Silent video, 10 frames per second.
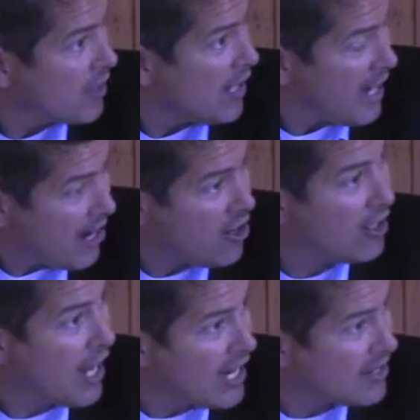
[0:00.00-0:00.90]

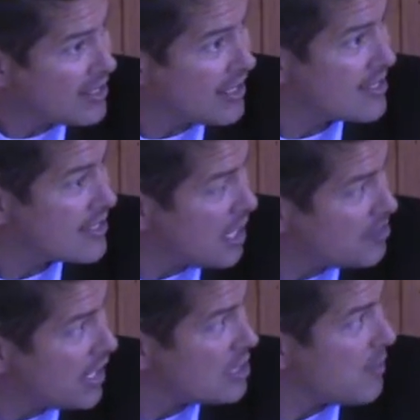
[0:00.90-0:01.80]
airline that's getting
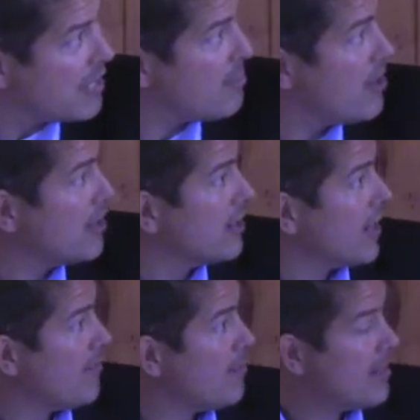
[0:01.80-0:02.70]
subsidized by the American
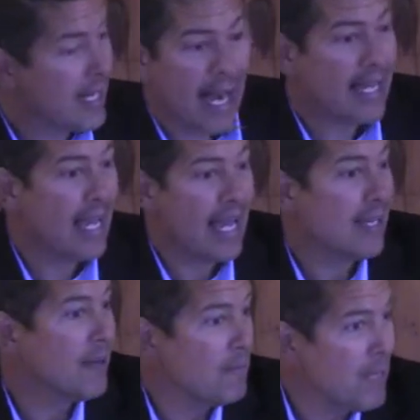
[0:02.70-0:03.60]
government, and I
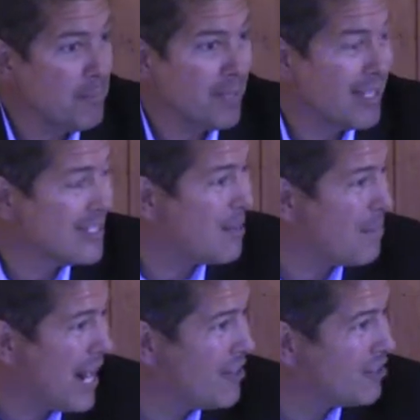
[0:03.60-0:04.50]
can't compete because they
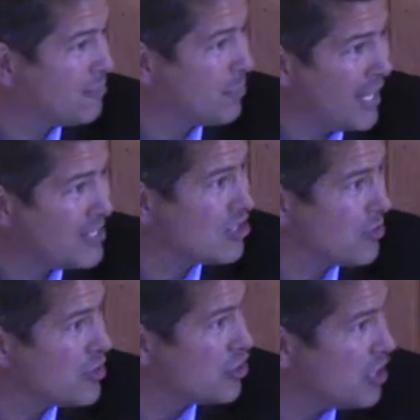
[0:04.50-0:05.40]
buy their planes so
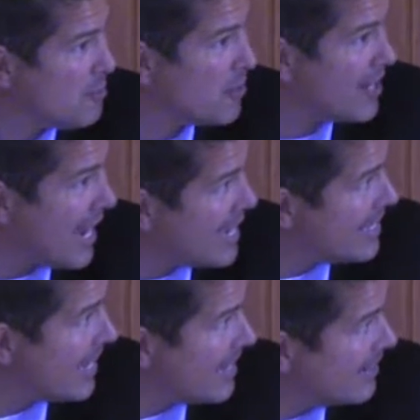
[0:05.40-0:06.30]
much cheaper than I
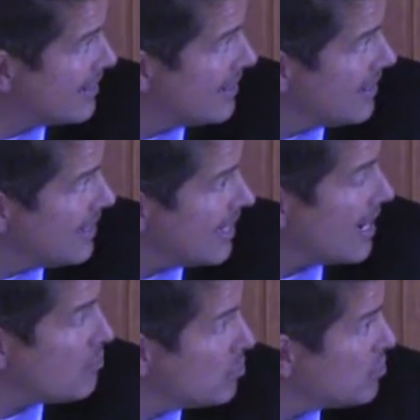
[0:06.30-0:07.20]
can. And
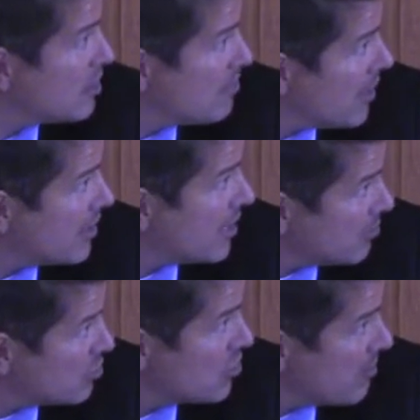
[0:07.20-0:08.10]
I'm losing money and
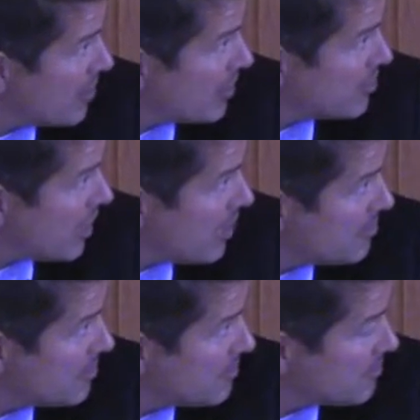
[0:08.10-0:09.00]
I'm losing American jobs.